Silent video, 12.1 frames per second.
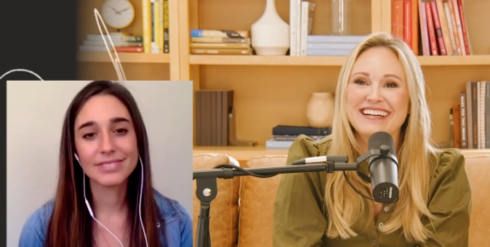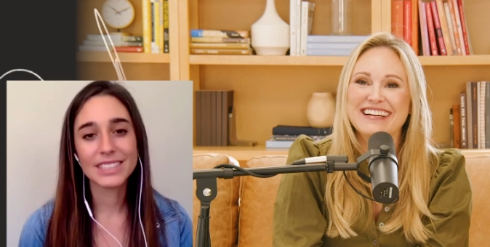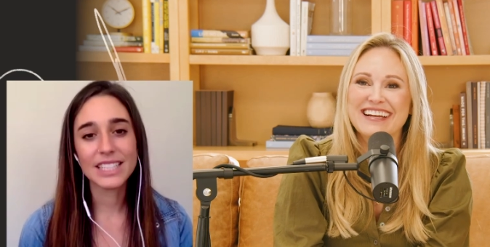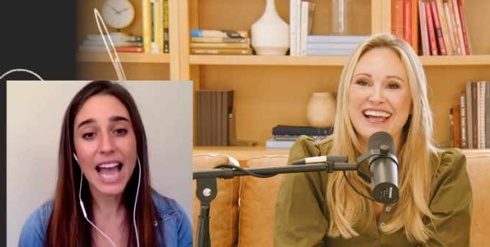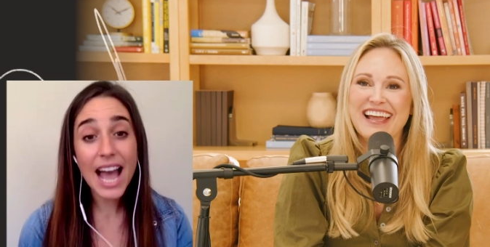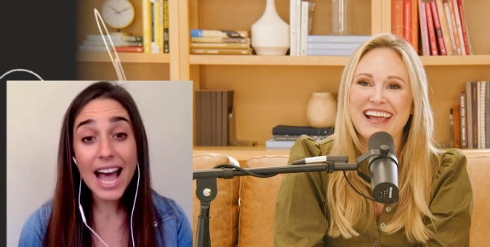
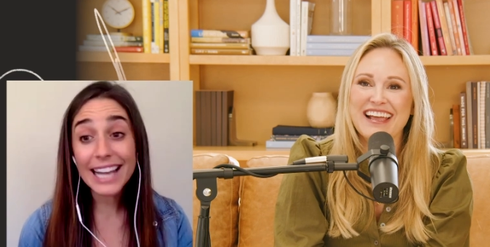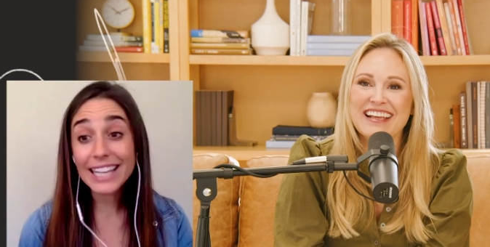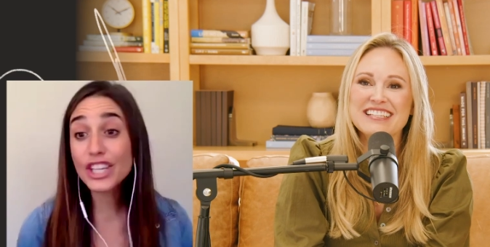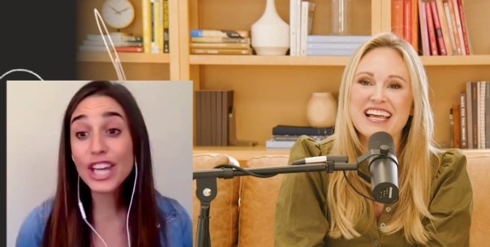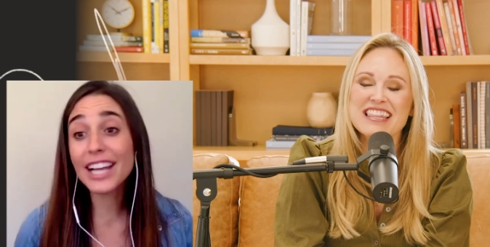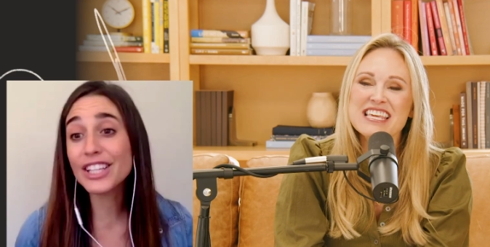Speaker 1: Yeah,
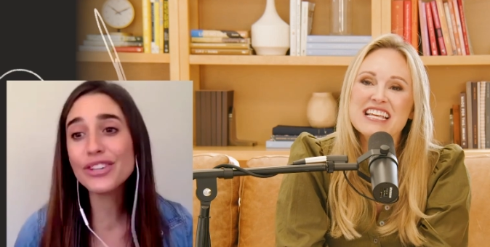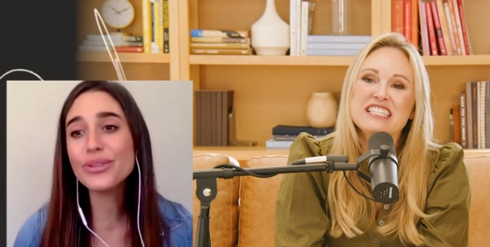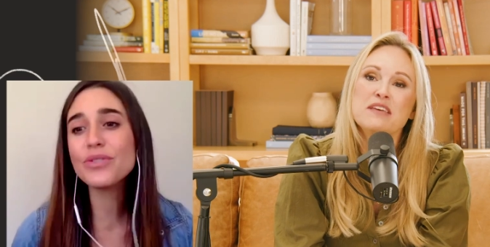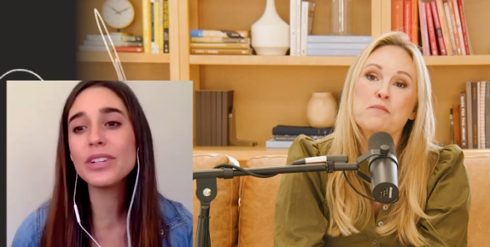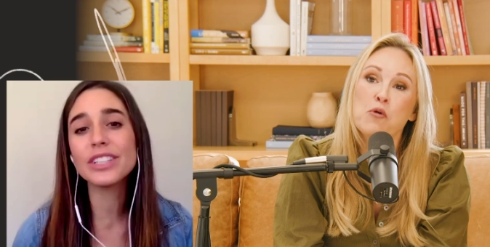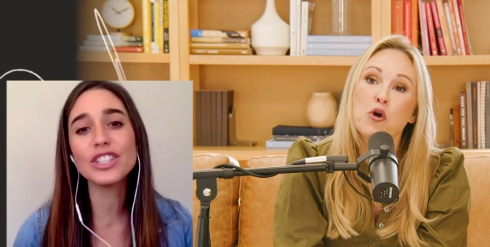and, I think you,
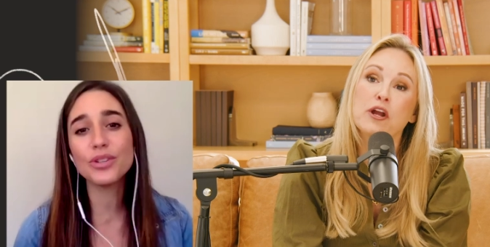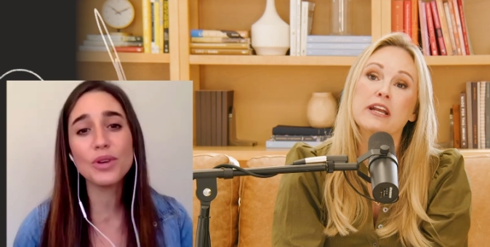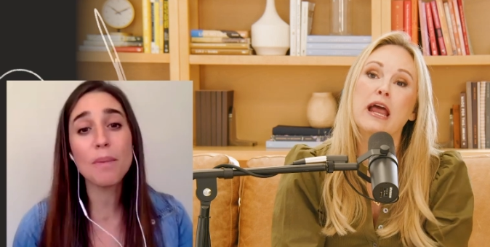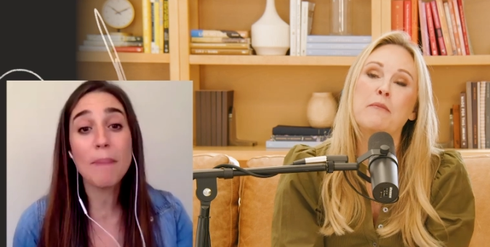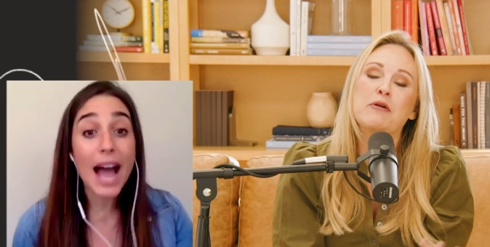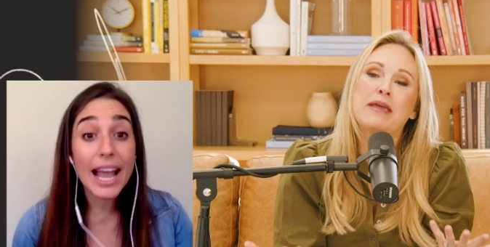it's
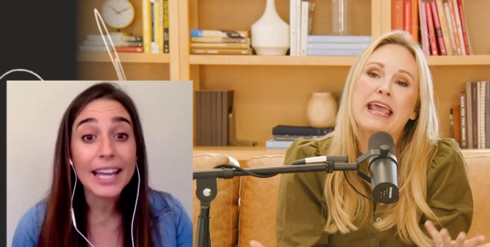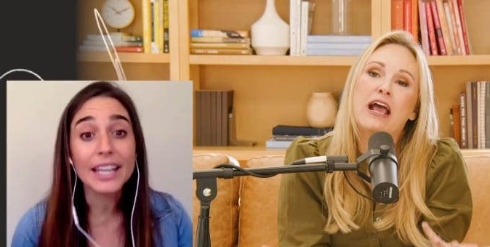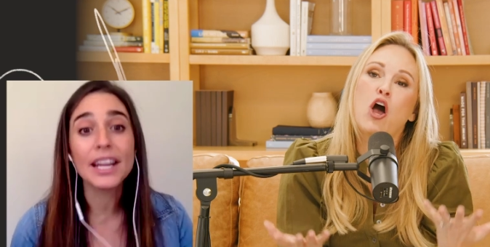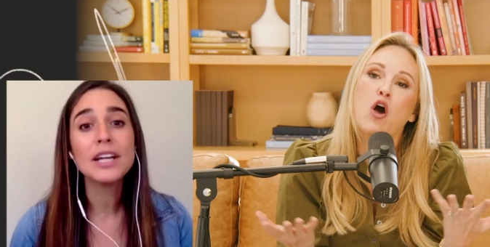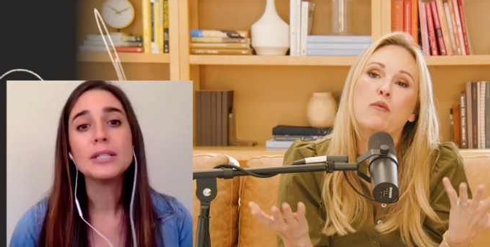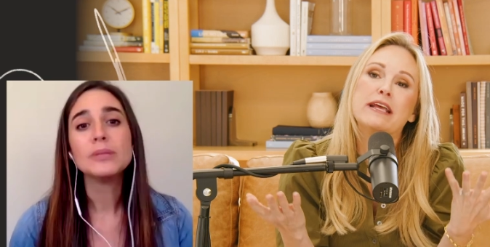important. You know, I mean, we
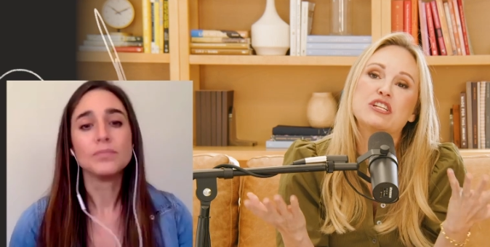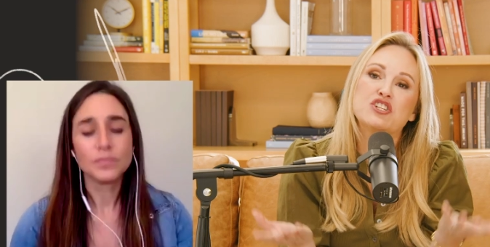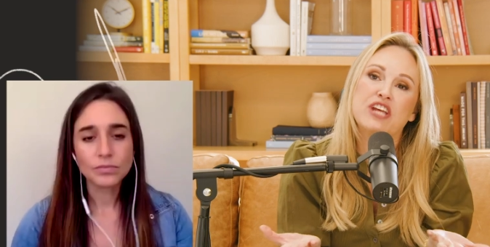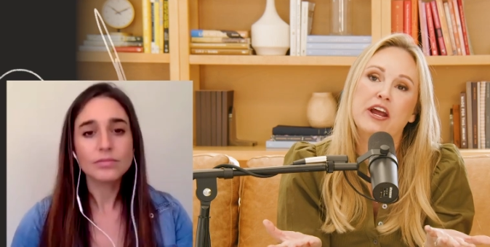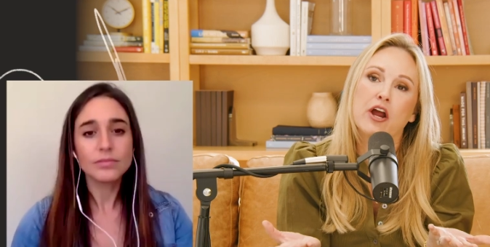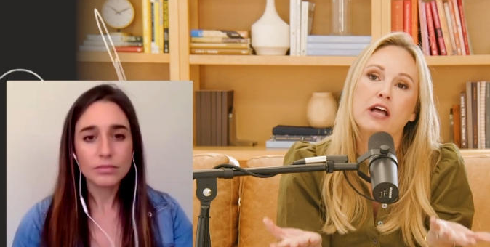can't always
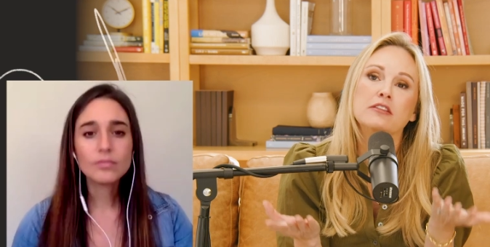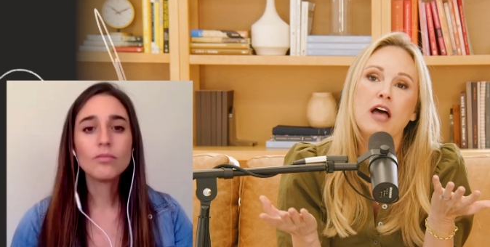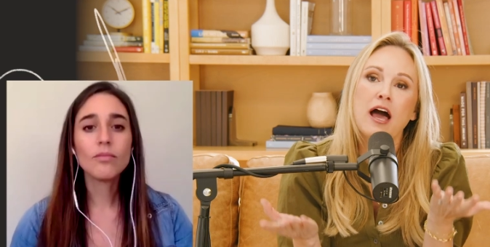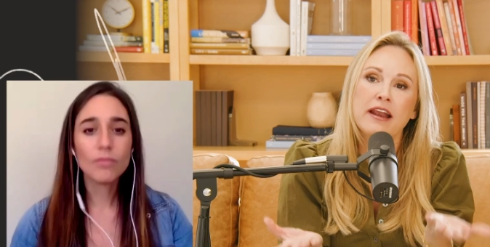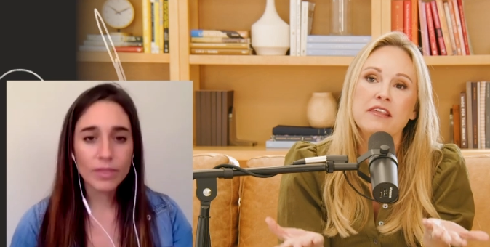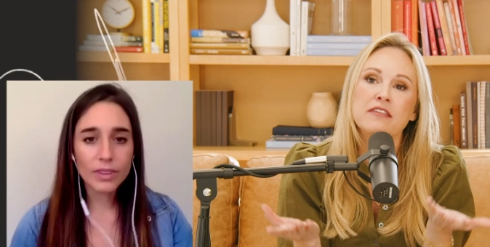share a
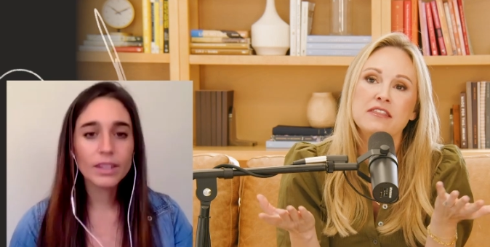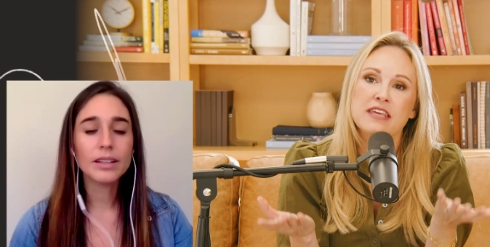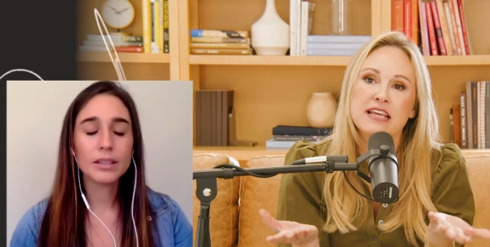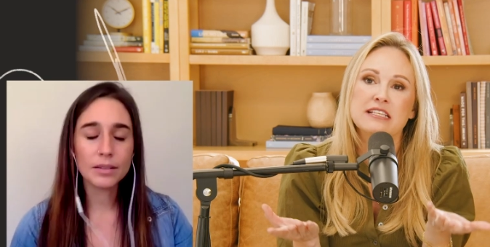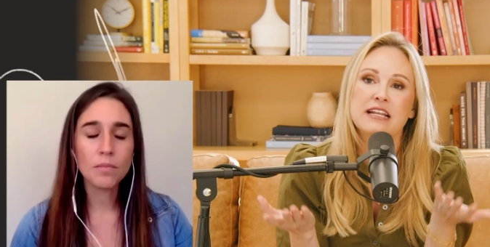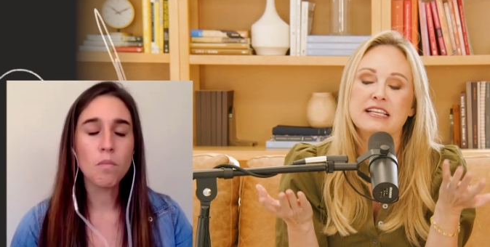lot of the
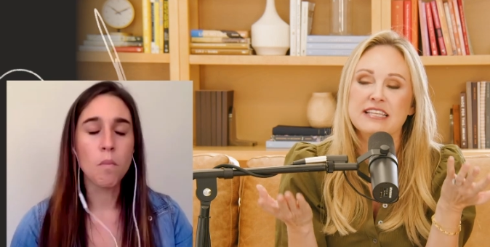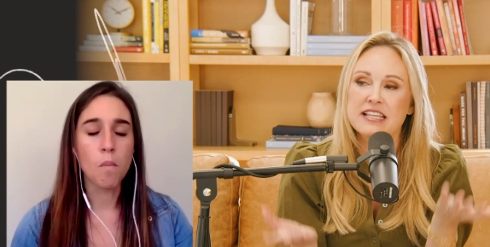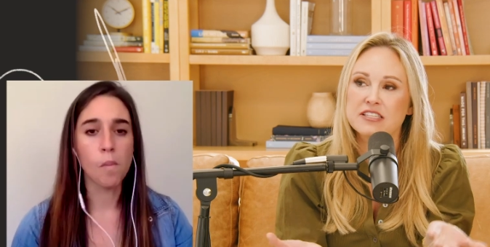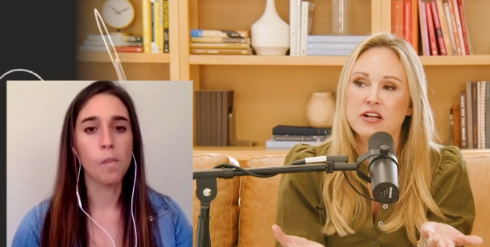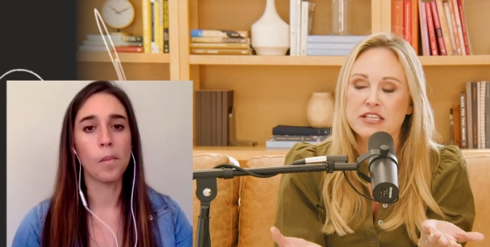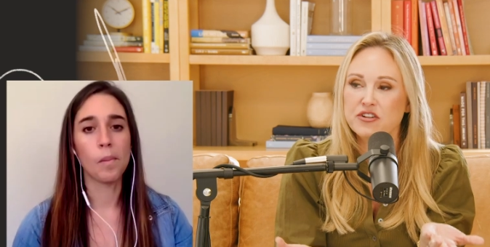things, and I say
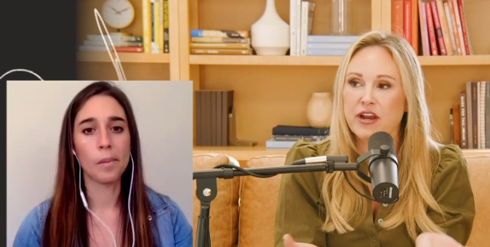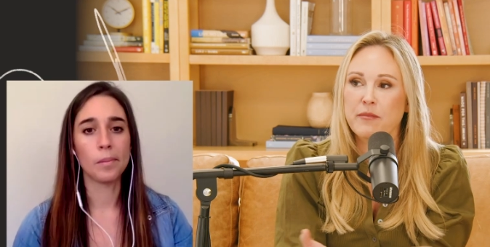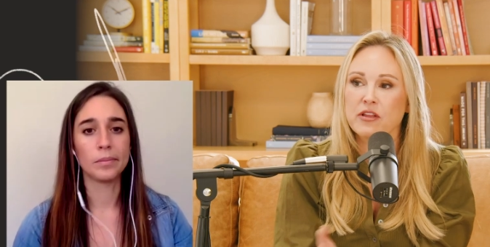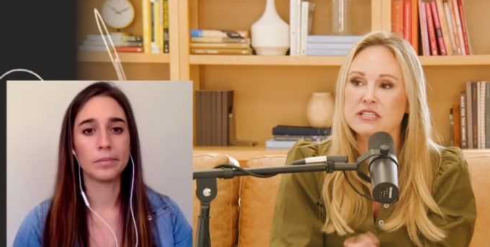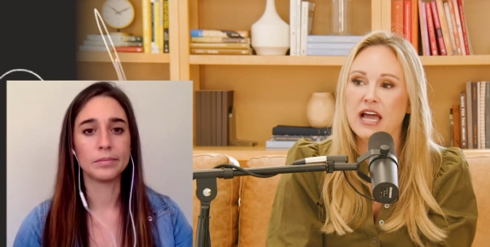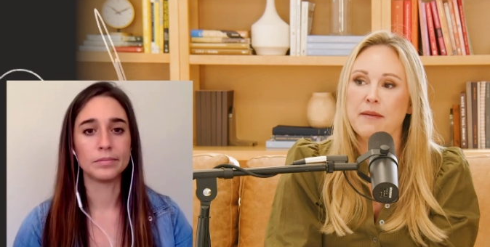this on Instagram
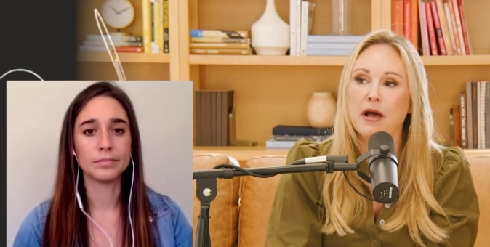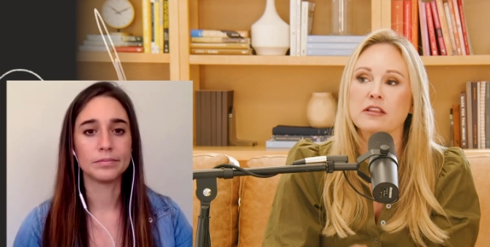all the time.